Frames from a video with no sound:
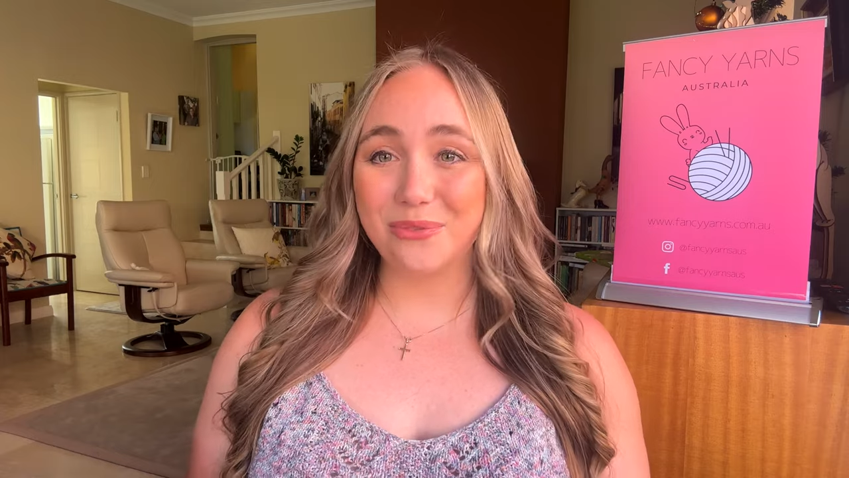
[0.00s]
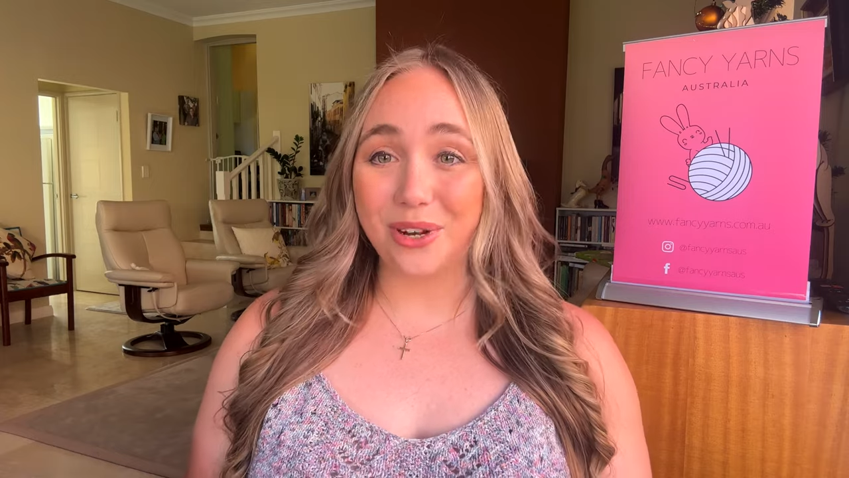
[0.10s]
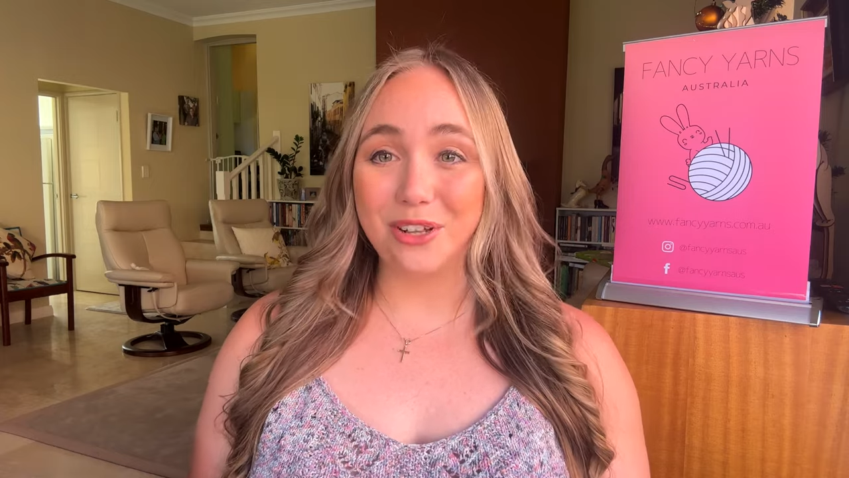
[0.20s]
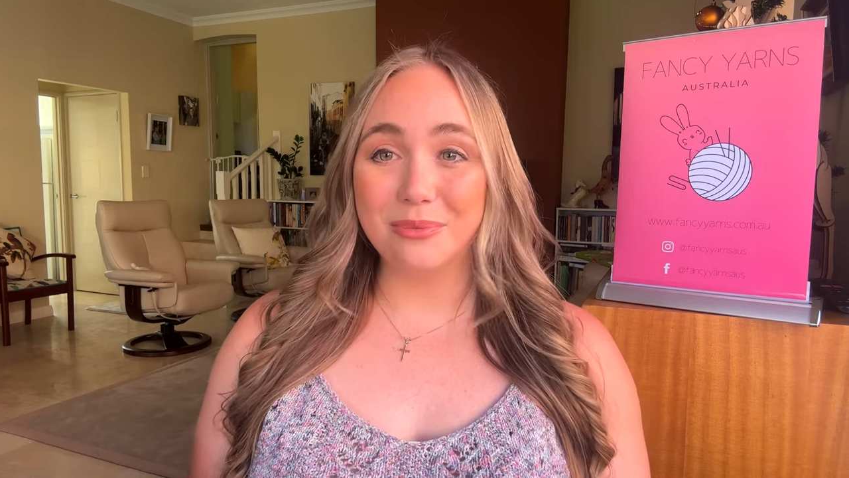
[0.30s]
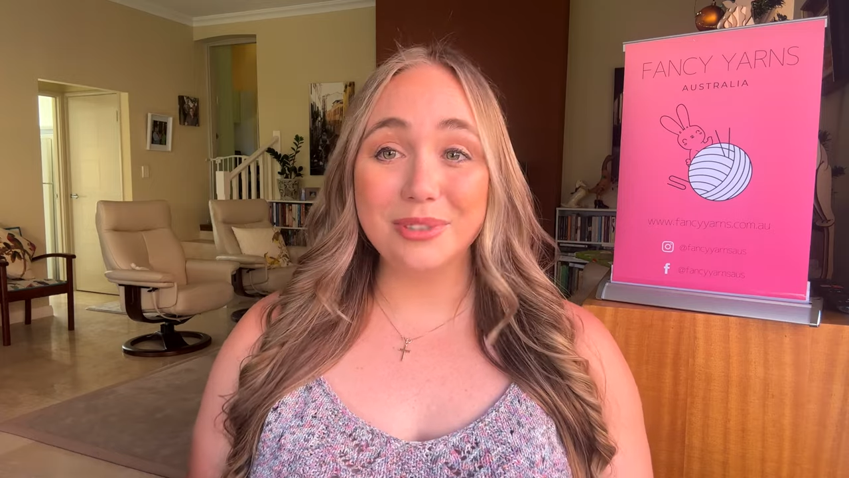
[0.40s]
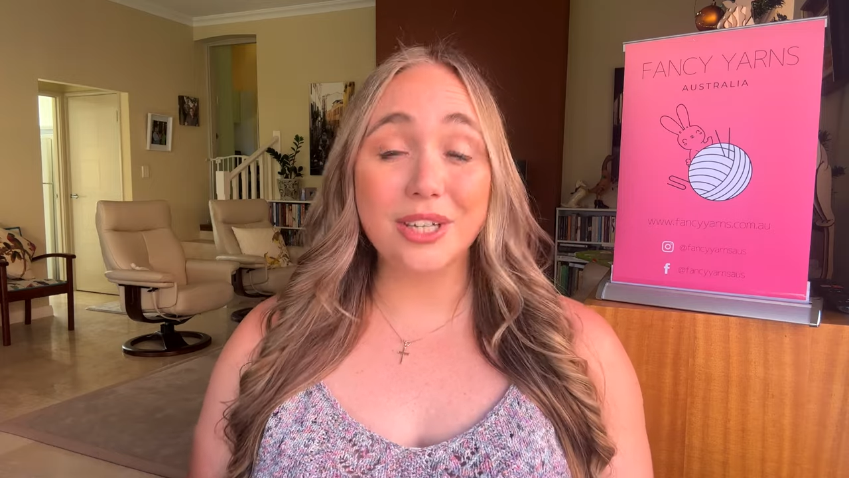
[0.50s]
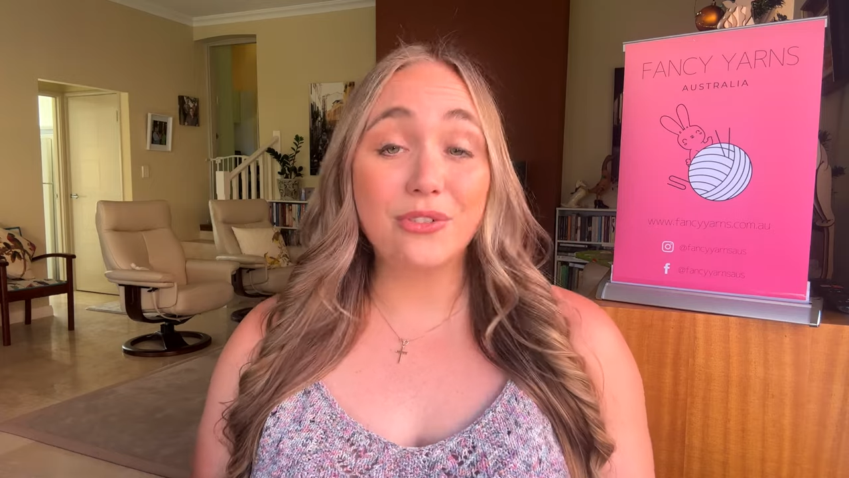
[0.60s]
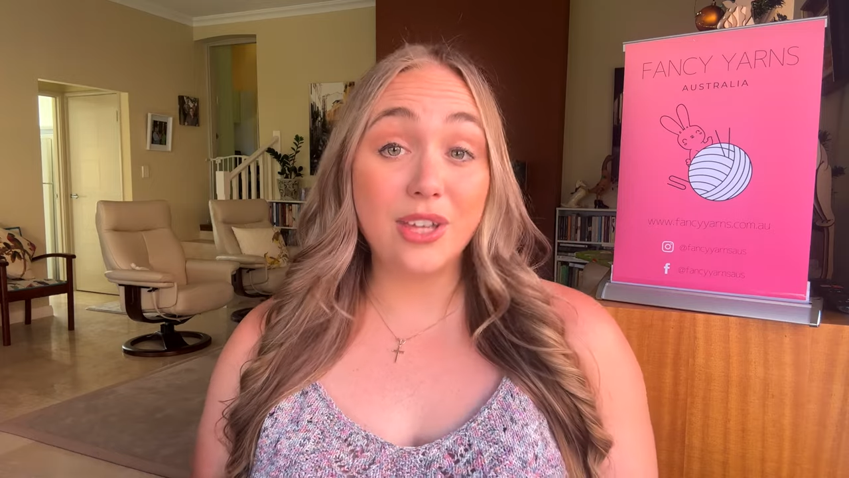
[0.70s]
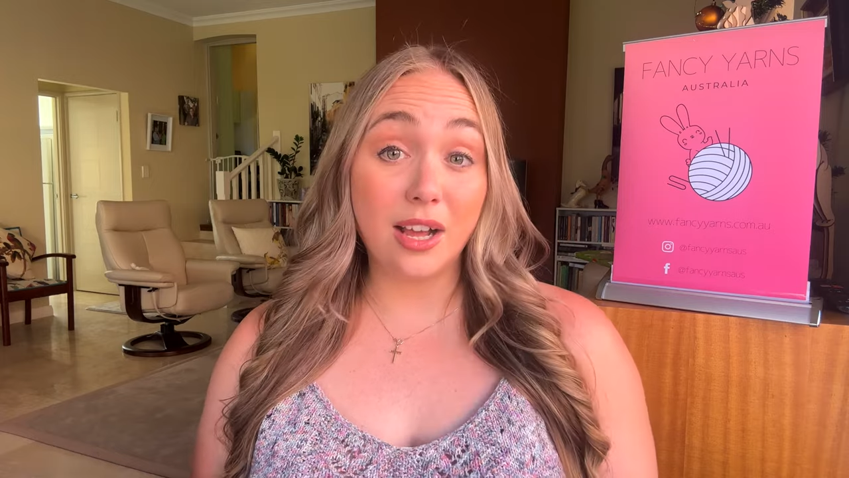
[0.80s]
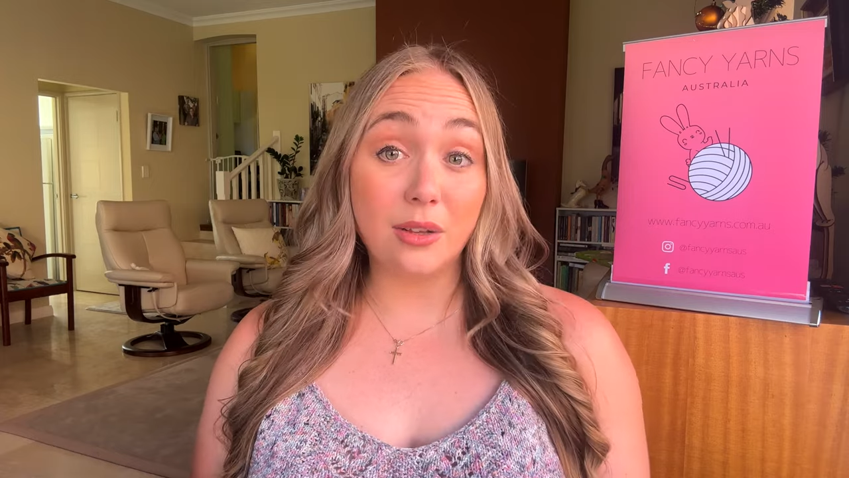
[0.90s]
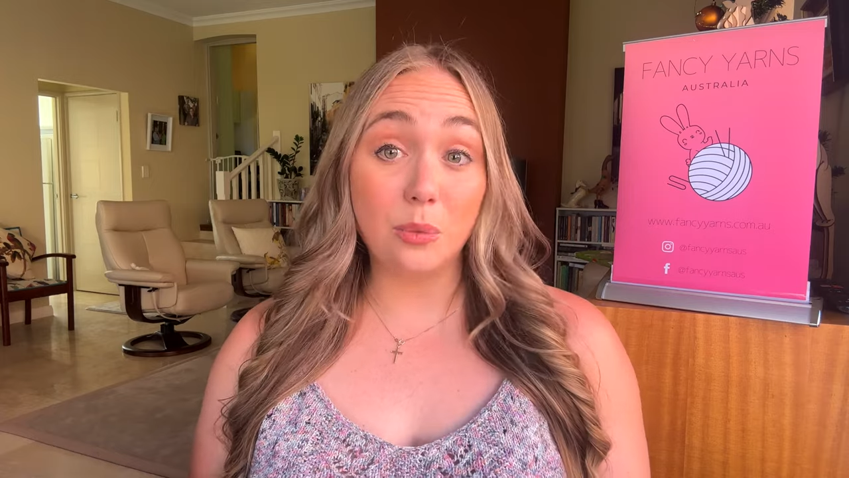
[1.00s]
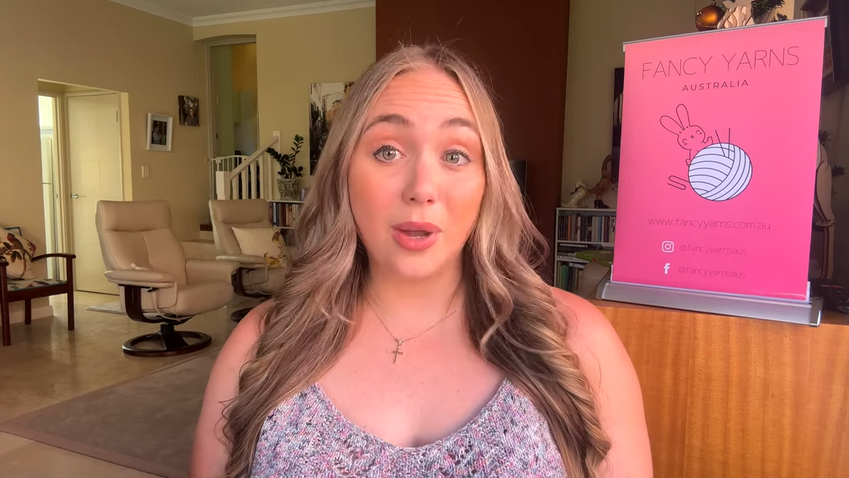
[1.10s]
realms of yarn